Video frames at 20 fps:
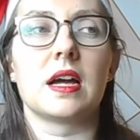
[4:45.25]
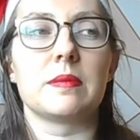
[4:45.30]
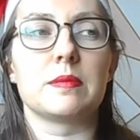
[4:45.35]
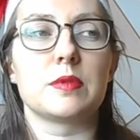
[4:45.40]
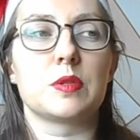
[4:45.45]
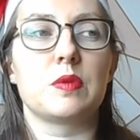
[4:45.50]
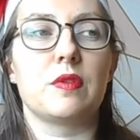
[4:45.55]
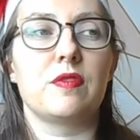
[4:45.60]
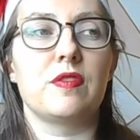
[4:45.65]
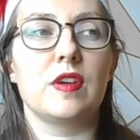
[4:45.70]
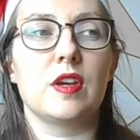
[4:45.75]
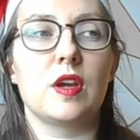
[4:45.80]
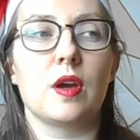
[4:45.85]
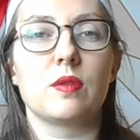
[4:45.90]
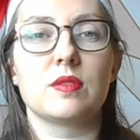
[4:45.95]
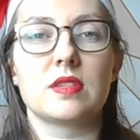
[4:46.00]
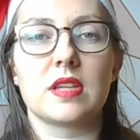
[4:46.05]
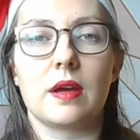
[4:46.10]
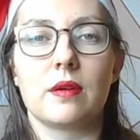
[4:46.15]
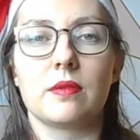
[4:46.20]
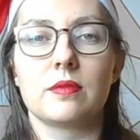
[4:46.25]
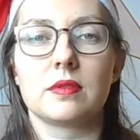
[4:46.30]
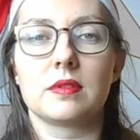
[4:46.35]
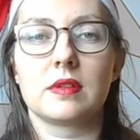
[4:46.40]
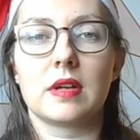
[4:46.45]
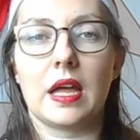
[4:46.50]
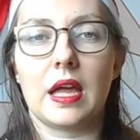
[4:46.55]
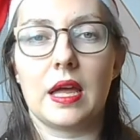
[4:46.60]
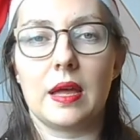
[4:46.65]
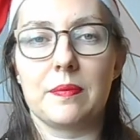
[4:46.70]
So if he goes out
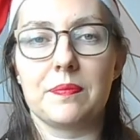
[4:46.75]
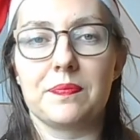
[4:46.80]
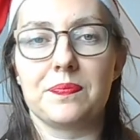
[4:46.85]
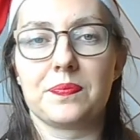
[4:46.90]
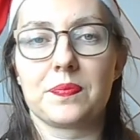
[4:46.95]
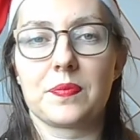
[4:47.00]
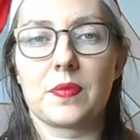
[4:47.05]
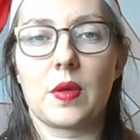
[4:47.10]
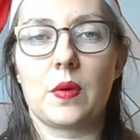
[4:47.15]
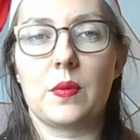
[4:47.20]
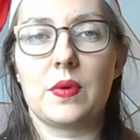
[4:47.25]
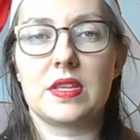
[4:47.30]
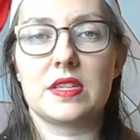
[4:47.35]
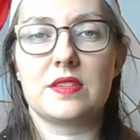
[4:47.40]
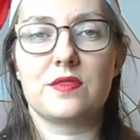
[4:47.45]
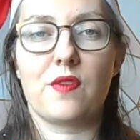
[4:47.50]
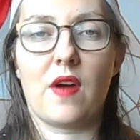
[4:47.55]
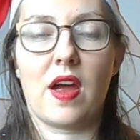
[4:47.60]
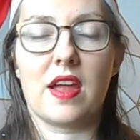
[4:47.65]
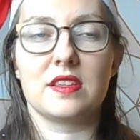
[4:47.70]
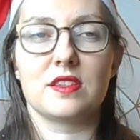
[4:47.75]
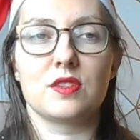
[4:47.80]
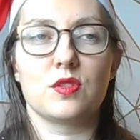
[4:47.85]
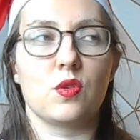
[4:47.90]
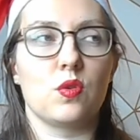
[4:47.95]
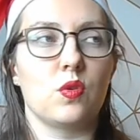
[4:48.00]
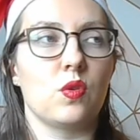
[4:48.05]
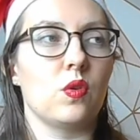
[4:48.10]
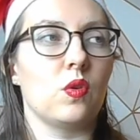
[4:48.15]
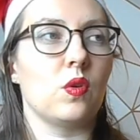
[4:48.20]
with his friends
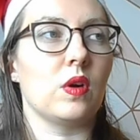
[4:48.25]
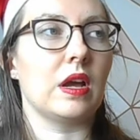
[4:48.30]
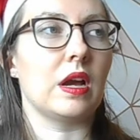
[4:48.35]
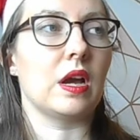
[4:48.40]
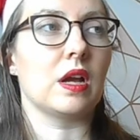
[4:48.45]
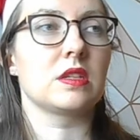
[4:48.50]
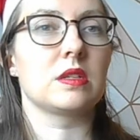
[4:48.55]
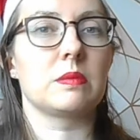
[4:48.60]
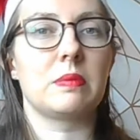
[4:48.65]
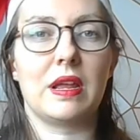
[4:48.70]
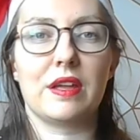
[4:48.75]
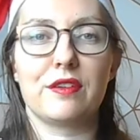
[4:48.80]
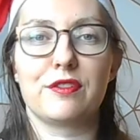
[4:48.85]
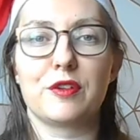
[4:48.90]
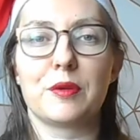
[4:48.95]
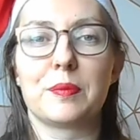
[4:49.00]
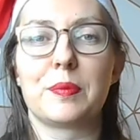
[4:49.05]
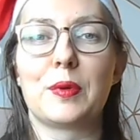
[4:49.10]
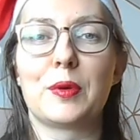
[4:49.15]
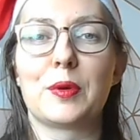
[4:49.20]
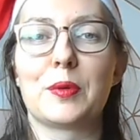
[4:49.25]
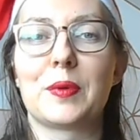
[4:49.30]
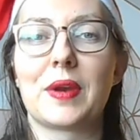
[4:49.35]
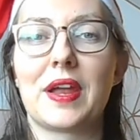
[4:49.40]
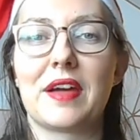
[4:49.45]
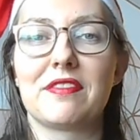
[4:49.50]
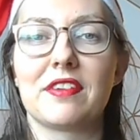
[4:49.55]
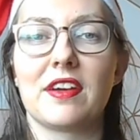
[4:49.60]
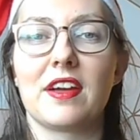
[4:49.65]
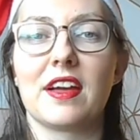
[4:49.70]
or to play football or
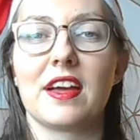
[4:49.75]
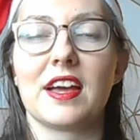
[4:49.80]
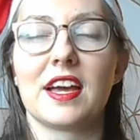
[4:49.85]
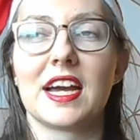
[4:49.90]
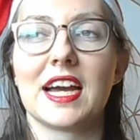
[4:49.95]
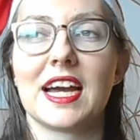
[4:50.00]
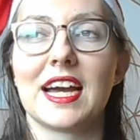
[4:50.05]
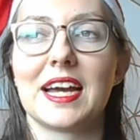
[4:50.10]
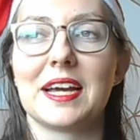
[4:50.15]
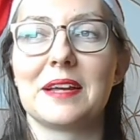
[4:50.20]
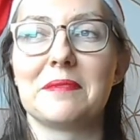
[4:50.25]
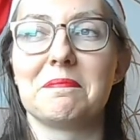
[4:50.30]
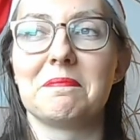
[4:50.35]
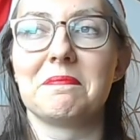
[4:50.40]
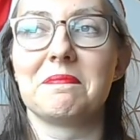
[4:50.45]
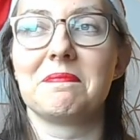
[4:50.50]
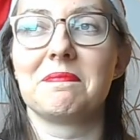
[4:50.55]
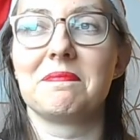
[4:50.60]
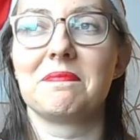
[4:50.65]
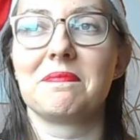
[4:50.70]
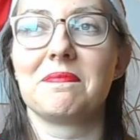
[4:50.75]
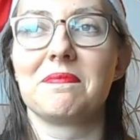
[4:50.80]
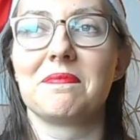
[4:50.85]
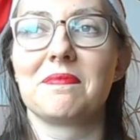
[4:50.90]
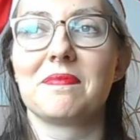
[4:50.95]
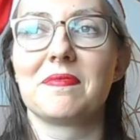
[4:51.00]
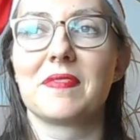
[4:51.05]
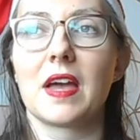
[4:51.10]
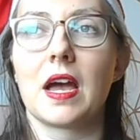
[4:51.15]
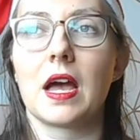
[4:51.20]
whatever,
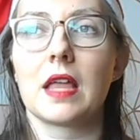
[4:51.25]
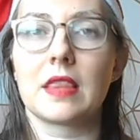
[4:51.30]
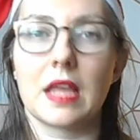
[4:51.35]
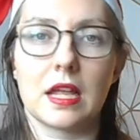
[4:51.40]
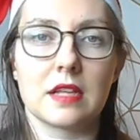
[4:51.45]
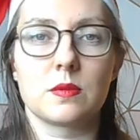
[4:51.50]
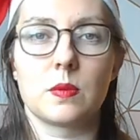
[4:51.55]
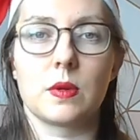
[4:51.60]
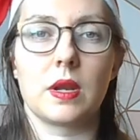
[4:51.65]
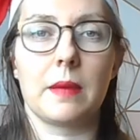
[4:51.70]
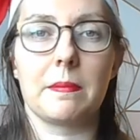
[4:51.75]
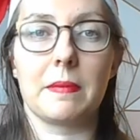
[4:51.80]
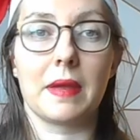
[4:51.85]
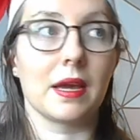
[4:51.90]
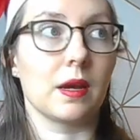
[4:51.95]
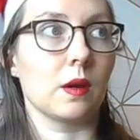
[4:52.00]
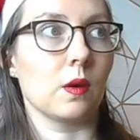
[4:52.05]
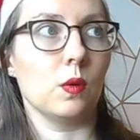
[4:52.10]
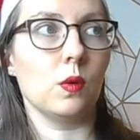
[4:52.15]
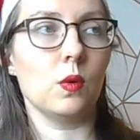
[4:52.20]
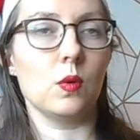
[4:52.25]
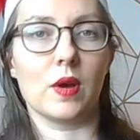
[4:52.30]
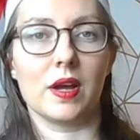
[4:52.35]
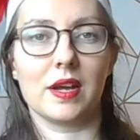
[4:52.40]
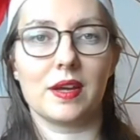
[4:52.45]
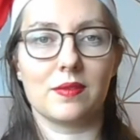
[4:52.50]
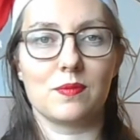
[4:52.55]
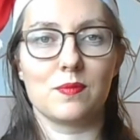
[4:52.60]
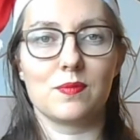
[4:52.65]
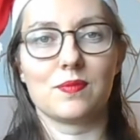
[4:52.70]
that's when I'm like, ooh, I
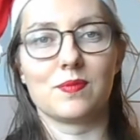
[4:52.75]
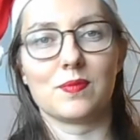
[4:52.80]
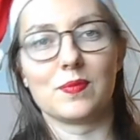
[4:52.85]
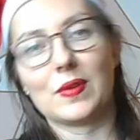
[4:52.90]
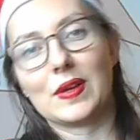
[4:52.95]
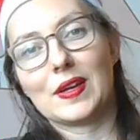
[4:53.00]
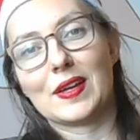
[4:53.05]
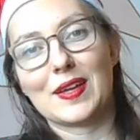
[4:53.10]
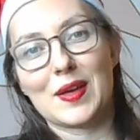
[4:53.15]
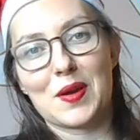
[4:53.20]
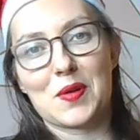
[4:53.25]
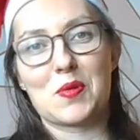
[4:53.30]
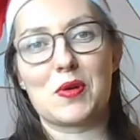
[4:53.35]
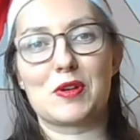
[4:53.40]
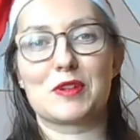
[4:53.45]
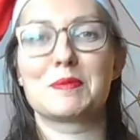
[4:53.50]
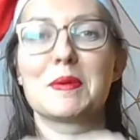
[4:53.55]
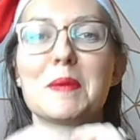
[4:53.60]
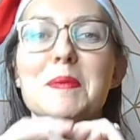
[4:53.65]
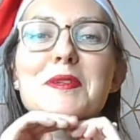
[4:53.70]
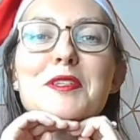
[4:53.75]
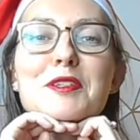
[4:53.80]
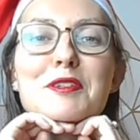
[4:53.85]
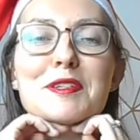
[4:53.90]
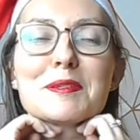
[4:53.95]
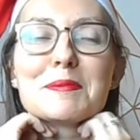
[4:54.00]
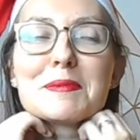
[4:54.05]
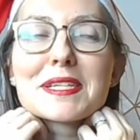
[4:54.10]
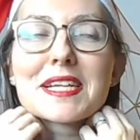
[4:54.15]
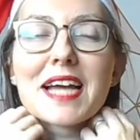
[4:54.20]
can watch Muppets
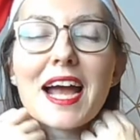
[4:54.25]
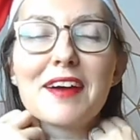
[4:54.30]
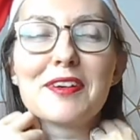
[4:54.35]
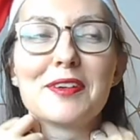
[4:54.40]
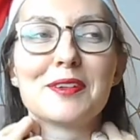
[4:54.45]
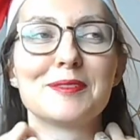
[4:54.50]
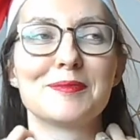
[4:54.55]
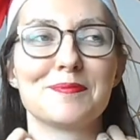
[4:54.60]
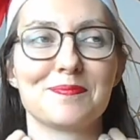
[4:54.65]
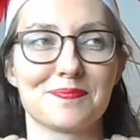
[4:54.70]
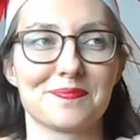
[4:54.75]
Christmas Carol.